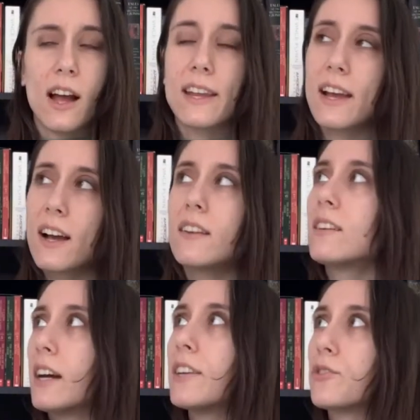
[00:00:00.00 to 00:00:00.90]
Yeah,
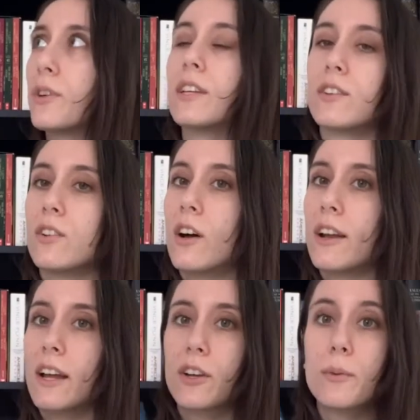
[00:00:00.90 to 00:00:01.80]
I enjoyed it a lot.
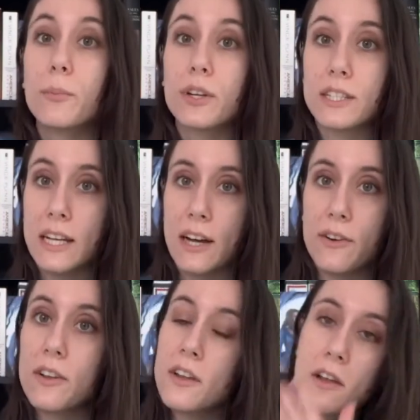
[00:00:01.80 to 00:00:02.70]
I couldn't put it down.